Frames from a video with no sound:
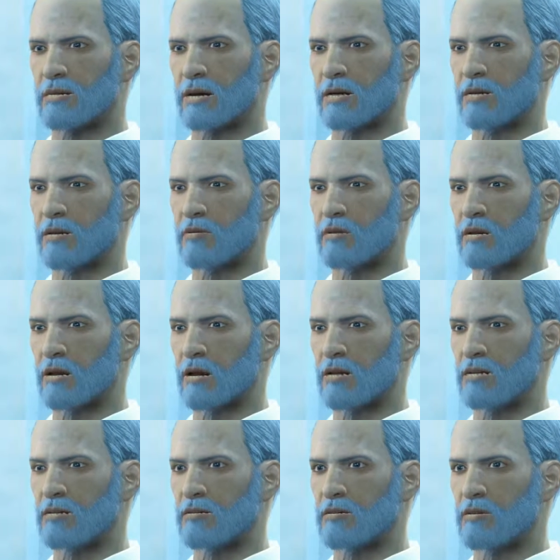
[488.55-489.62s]
Anything I
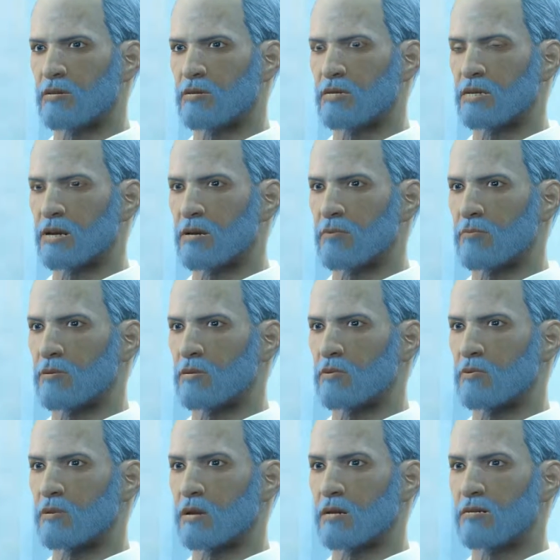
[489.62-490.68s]
can do to help
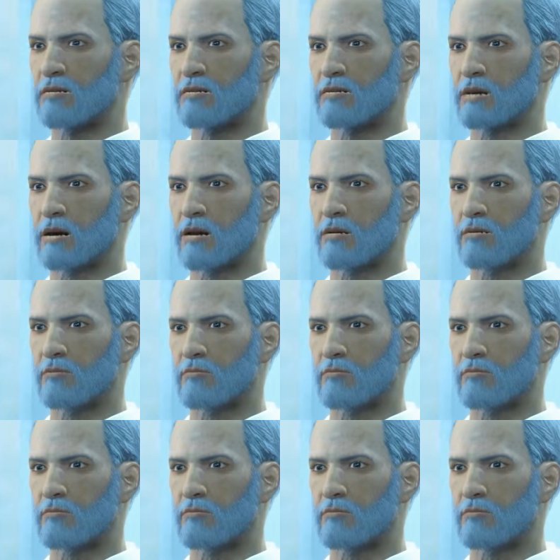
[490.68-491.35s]
you understand.